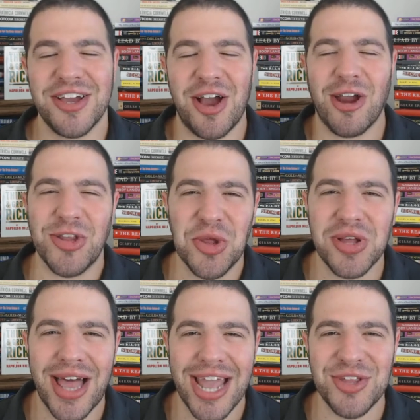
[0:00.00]
Aren't you
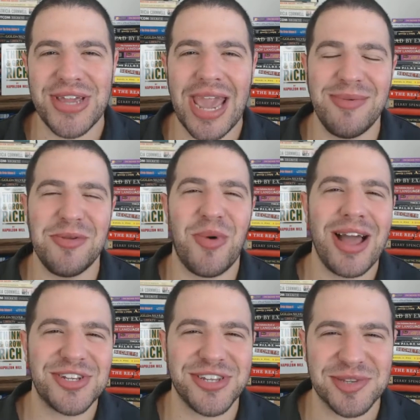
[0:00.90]
glad you came and
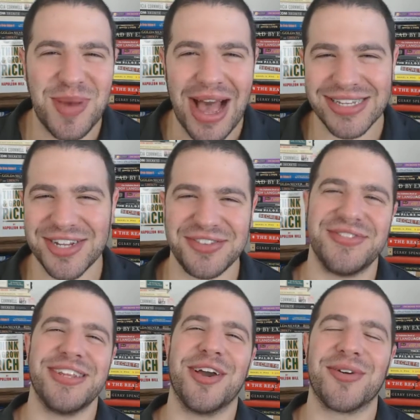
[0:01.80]
watched this positive
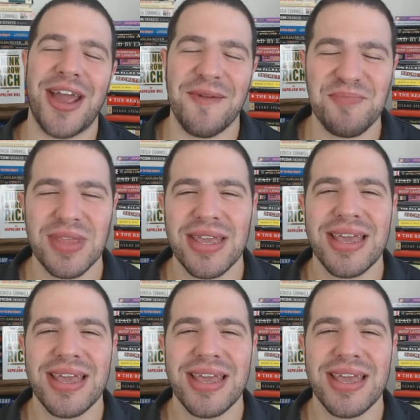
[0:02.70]
video, right?